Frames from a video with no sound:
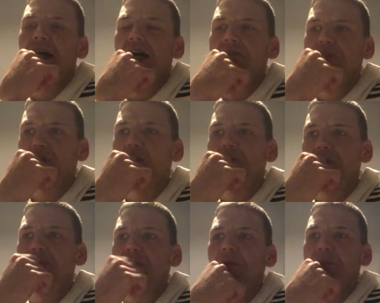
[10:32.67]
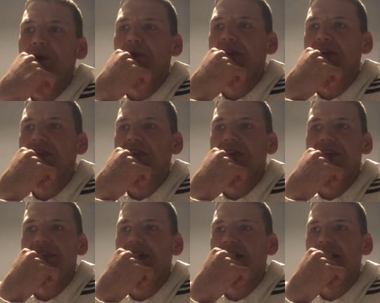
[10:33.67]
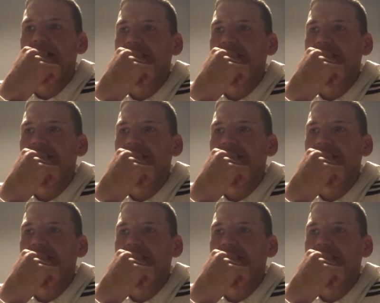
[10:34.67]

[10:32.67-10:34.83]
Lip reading: have told people about this, and they